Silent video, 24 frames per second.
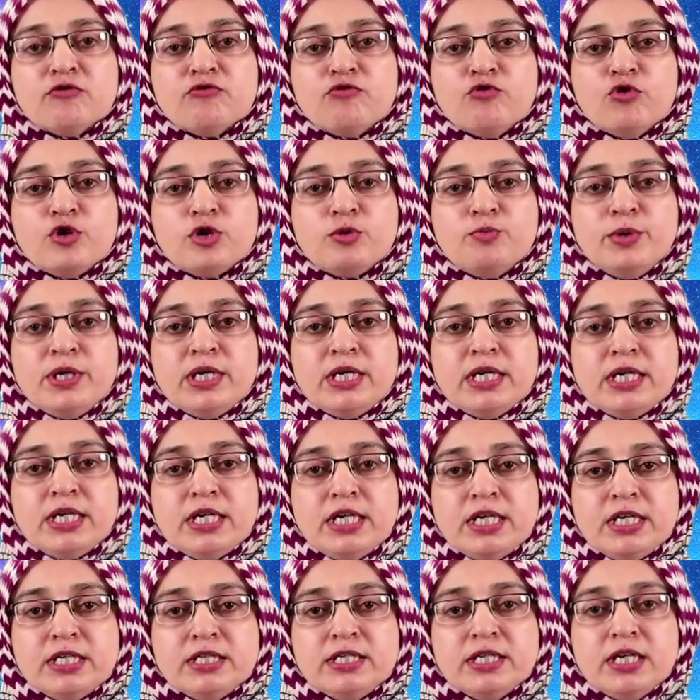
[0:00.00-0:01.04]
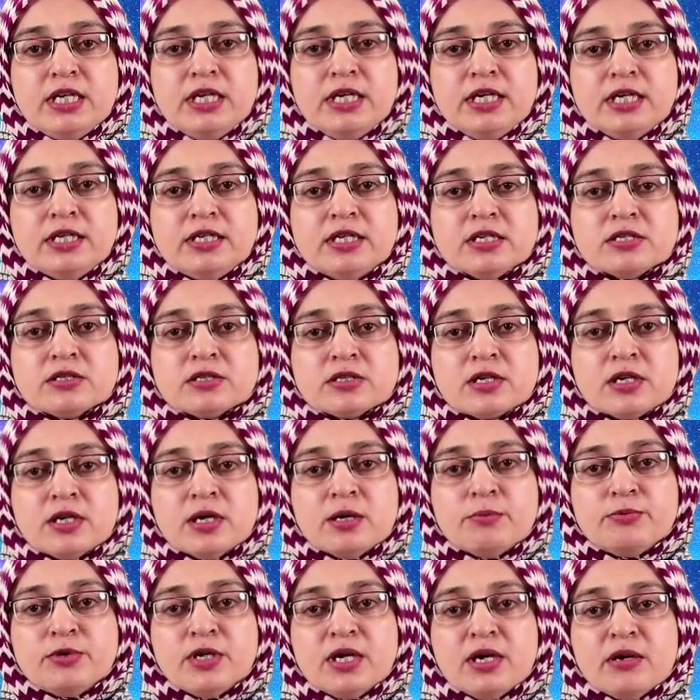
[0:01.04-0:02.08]
would be easily
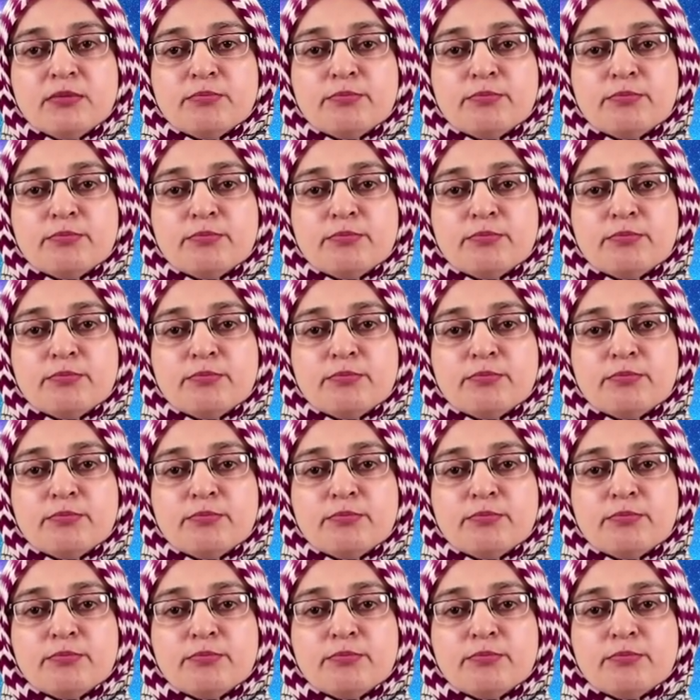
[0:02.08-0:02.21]
disturbed